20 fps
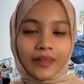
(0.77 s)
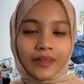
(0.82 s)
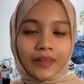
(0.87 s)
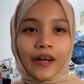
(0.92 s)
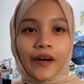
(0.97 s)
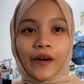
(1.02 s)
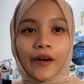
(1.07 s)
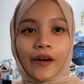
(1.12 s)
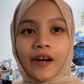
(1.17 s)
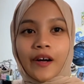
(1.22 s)

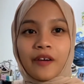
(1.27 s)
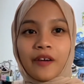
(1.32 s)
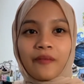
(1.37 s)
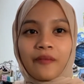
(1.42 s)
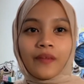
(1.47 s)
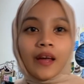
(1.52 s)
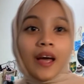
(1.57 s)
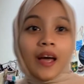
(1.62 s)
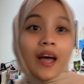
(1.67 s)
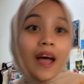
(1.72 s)
Alright.
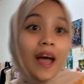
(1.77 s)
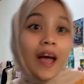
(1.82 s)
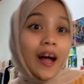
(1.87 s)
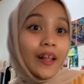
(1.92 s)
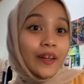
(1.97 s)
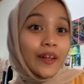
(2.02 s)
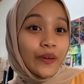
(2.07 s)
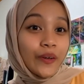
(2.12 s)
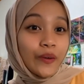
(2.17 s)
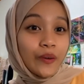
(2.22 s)

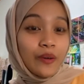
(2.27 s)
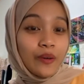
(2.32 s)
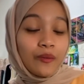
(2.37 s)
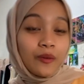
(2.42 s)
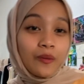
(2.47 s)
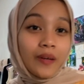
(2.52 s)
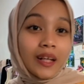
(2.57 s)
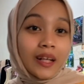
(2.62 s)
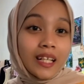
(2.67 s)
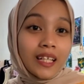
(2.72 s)
Hello,
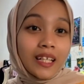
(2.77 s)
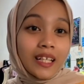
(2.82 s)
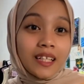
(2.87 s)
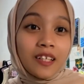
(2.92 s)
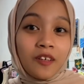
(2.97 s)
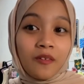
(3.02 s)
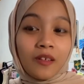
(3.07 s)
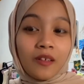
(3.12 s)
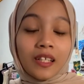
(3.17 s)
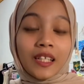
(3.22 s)
everybody.
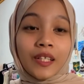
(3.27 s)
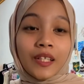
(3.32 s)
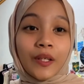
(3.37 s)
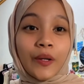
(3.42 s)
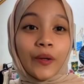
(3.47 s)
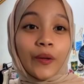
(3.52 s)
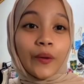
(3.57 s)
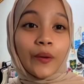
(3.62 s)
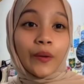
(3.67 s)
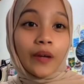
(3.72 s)
So,
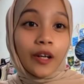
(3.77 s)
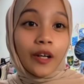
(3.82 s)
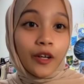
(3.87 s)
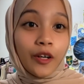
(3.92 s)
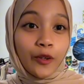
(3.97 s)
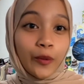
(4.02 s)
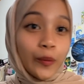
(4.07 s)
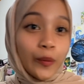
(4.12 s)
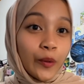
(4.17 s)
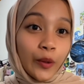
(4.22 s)
I
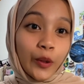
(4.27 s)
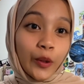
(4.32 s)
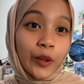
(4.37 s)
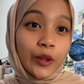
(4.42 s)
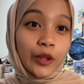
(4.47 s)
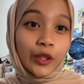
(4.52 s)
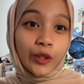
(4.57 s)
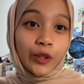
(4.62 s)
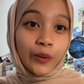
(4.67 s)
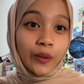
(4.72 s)
hope you're
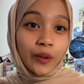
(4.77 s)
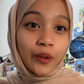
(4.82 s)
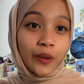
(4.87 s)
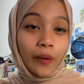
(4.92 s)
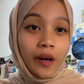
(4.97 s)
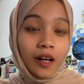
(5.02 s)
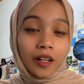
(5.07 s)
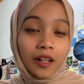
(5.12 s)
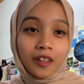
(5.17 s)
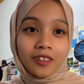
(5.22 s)
doing
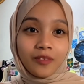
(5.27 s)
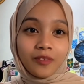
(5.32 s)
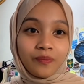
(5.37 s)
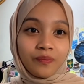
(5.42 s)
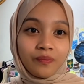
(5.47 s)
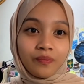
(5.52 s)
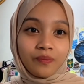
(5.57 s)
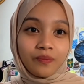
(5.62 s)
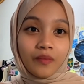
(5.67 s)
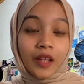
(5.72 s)
well.
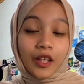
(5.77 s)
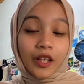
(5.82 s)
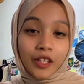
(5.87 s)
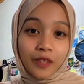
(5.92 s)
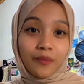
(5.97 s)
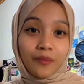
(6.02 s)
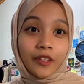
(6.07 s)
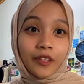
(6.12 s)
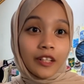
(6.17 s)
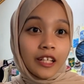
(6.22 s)
Good
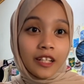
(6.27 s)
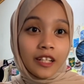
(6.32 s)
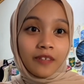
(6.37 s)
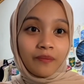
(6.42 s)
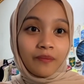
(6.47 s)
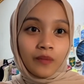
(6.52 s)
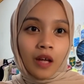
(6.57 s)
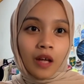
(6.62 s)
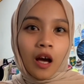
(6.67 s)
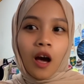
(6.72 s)
morning.
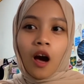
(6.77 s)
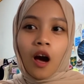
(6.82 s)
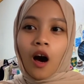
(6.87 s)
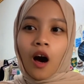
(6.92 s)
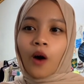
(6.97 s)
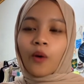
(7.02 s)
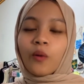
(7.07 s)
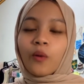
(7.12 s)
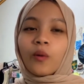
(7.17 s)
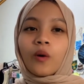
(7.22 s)

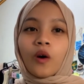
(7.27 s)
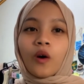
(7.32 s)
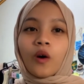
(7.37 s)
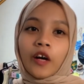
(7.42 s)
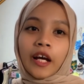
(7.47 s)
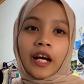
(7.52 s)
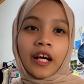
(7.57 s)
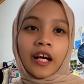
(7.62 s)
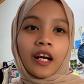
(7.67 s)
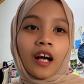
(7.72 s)
Oh,
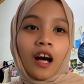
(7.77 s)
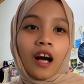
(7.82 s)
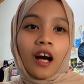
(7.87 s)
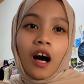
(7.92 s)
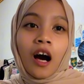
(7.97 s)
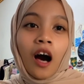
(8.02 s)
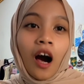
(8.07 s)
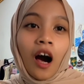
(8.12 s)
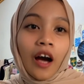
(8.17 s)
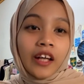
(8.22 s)
okay.
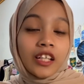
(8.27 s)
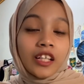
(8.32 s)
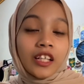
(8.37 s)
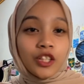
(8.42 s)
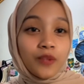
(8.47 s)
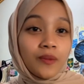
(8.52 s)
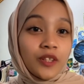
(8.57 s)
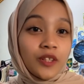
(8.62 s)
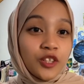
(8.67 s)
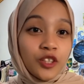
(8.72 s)
I need to
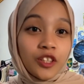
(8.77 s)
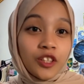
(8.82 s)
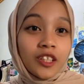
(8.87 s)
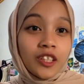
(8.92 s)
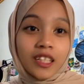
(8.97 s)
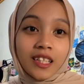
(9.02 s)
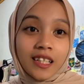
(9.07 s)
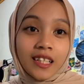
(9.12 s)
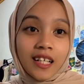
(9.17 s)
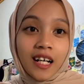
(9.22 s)
mention
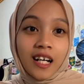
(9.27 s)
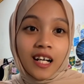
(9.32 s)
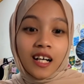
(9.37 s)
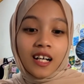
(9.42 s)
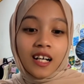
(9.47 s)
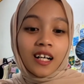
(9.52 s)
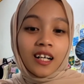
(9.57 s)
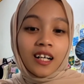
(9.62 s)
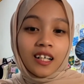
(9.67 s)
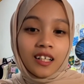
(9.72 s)

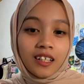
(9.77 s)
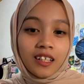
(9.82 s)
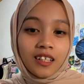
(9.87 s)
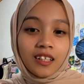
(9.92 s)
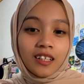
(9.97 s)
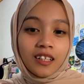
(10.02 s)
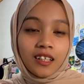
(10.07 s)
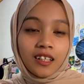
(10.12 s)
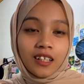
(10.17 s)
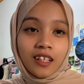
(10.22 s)
that
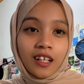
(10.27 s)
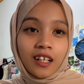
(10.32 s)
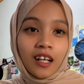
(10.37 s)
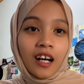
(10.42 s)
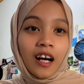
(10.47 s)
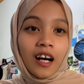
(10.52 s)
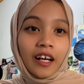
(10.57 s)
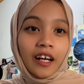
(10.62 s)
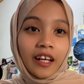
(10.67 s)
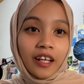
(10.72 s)

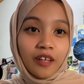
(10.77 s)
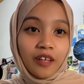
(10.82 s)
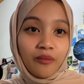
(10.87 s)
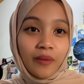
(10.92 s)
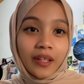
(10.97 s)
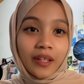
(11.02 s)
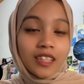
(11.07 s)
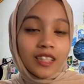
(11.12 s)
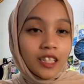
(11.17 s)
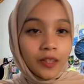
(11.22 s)
I
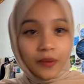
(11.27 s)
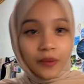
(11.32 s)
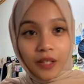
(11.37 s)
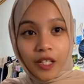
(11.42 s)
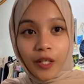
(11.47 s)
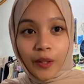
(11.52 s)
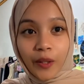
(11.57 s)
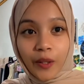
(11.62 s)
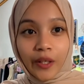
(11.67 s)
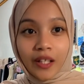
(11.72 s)
make this
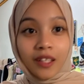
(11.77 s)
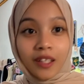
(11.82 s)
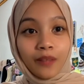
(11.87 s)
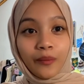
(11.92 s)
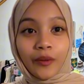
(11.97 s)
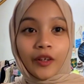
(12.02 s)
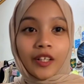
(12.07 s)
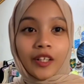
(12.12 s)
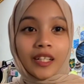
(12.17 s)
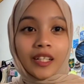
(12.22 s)
video in the
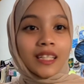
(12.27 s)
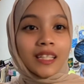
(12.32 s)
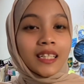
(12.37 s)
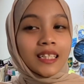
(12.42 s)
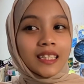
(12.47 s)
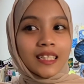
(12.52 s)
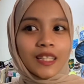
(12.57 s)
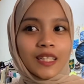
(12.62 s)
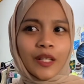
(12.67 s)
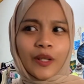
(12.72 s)
morning.
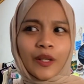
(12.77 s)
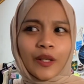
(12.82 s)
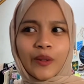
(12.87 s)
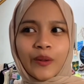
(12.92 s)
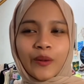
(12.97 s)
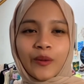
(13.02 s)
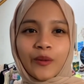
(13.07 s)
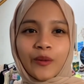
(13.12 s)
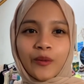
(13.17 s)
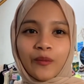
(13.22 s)

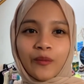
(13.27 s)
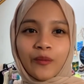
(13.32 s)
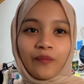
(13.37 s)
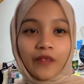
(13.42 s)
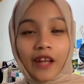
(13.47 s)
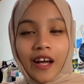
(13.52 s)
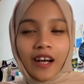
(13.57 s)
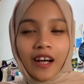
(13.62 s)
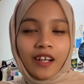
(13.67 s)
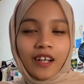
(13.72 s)
So,
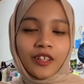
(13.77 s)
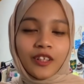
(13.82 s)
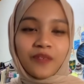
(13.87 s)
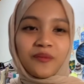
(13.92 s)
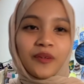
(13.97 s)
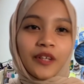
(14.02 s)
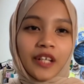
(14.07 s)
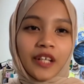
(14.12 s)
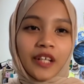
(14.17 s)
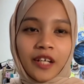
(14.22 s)
yeah, good
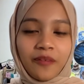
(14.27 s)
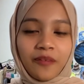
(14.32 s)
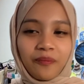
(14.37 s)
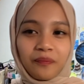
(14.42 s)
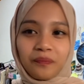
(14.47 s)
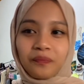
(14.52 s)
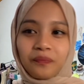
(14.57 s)
morning.